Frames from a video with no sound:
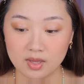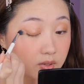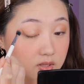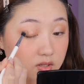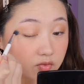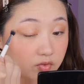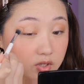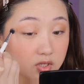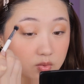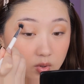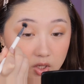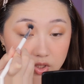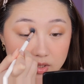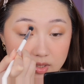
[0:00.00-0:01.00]
Because the first
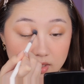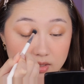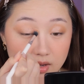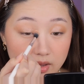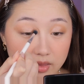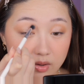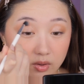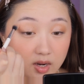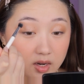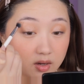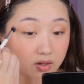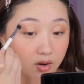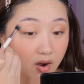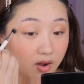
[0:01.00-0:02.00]
swatches I saw, they were
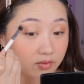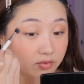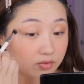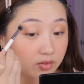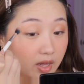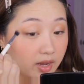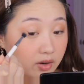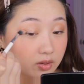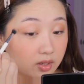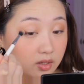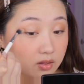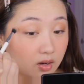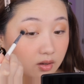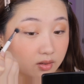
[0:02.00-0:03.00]
kind of not
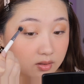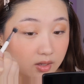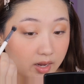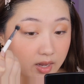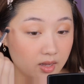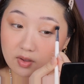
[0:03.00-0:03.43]
flattering, not gonna lie.